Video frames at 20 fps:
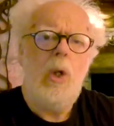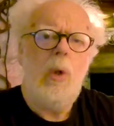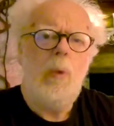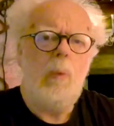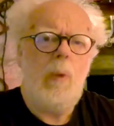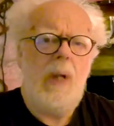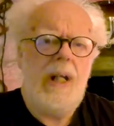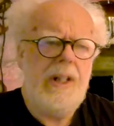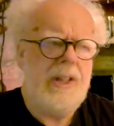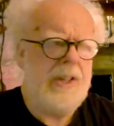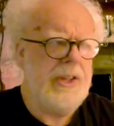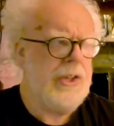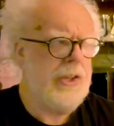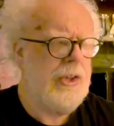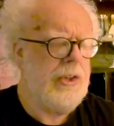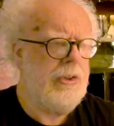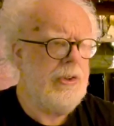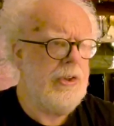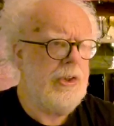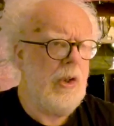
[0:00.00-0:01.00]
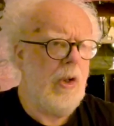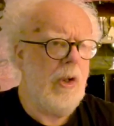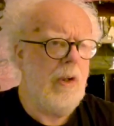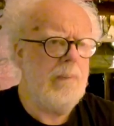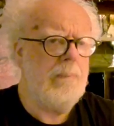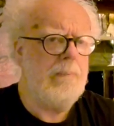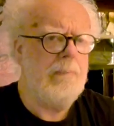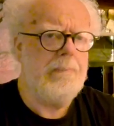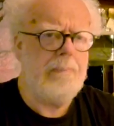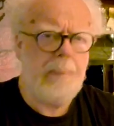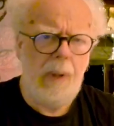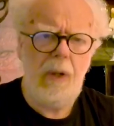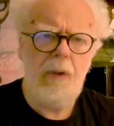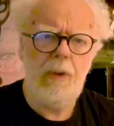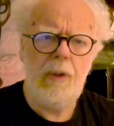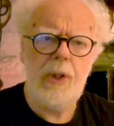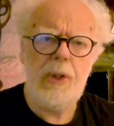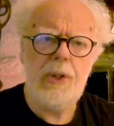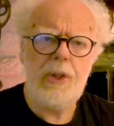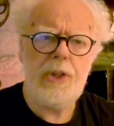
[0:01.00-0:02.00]
Whereas John
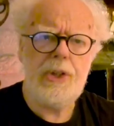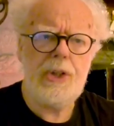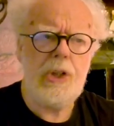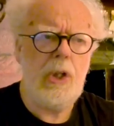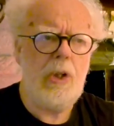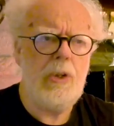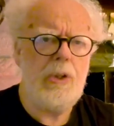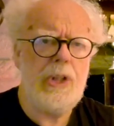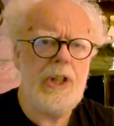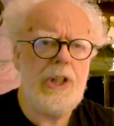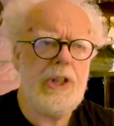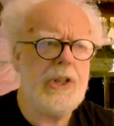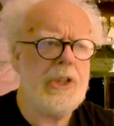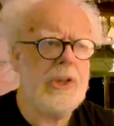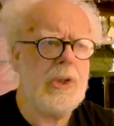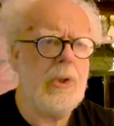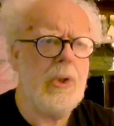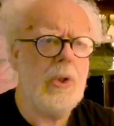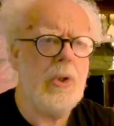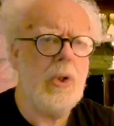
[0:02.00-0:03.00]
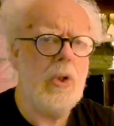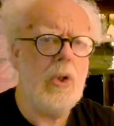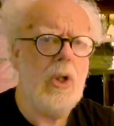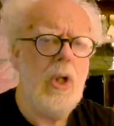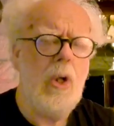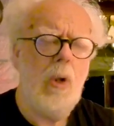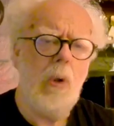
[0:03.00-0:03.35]
Burroughs only saw